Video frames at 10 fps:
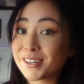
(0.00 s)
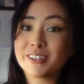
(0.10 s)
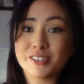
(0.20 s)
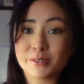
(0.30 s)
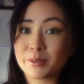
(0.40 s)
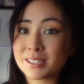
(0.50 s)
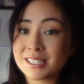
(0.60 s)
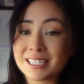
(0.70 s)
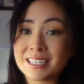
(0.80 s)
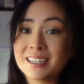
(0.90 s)
you just want to
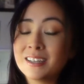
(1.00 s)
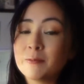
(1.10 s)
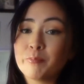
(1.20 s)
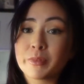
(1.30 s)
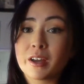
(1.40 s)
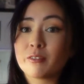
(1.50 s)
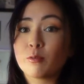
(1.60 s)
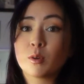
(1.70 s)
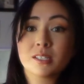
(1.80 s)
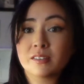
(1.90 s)
see kind of
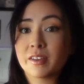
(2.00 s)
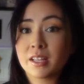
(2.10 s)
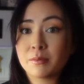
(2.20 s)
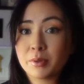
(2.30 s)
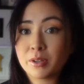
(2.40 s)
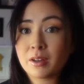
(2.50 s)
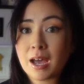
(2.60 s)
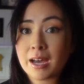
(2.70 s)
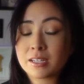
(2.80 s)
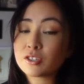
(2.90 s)
what's available
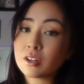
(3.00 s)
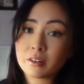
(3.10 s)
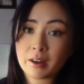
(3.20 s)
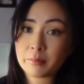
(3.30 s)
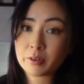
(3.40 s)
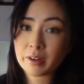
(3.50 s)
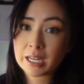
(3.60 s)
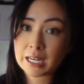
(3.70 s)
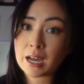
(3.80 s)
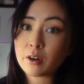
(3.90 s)
at Dollarama
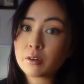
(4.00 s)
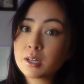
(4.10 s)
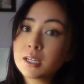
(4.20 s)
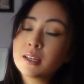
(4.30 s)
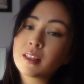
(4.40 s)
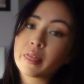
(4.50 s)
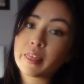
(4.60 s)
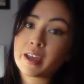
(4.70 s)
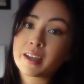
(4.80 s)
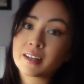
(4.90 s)
right now,
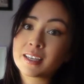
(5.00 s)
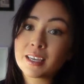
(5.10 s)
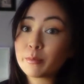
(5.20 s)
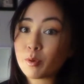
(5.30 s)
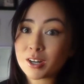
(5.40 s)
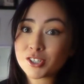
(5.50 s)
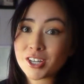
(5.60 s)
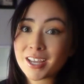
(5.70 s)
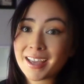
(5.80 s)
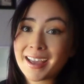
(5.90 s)
then keep
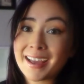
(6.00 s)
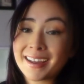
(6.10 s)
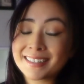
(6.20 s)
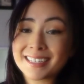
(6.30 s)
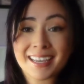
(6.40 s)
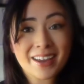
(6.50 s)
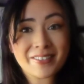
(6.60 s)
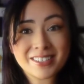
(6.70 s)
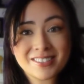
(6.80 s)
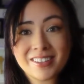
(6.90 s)
watching, and I can't
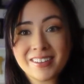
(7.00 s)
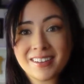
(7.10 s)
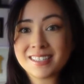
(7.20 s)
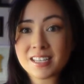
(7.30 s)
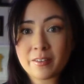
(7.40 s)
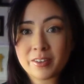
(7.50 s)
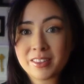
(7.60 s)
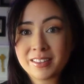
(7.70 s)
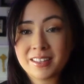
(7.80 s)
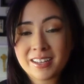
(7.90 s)
wait to show you guys
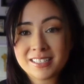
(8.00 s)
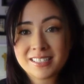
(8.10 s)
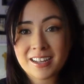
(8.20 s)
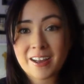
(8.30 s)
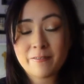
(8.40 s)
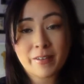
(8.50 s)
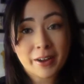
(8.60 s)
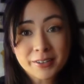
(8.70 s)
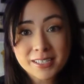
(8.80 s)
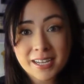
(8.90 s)
everything that I
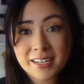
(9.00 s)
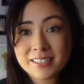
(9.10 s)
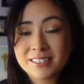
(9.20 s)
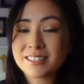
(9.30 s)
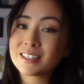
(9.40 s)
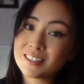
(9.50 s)
found and the